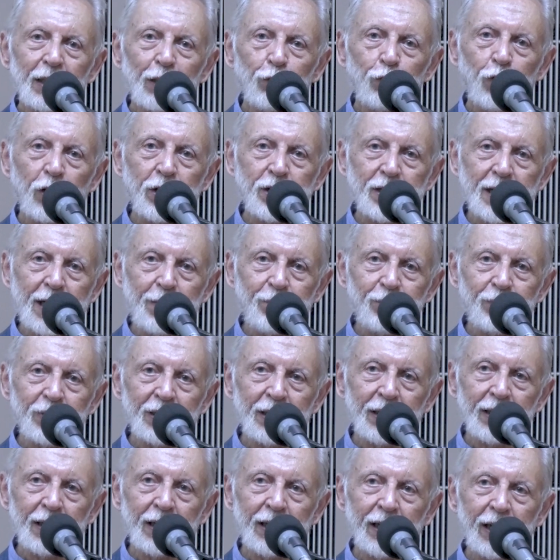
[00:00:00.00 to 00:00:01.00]
For
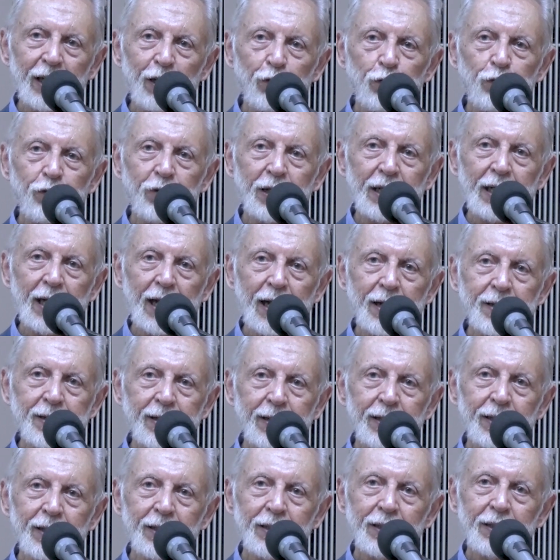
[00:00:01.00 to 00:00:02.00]
example, if one has
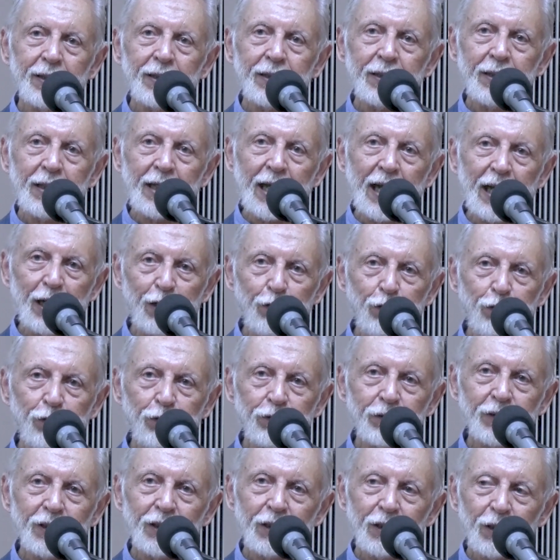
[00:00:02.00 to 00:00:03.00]
a
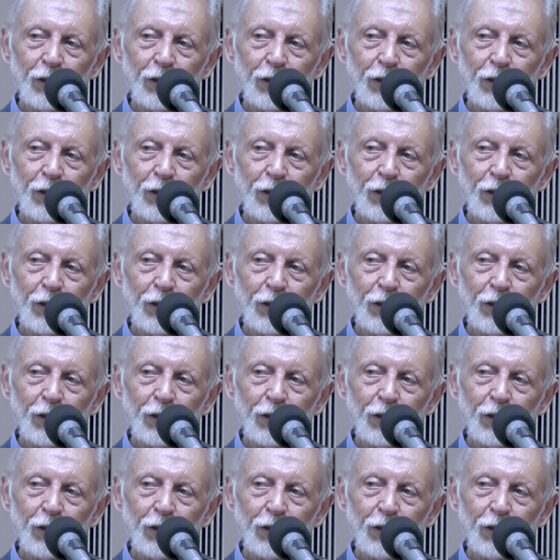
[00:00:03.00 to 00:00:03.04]
knife,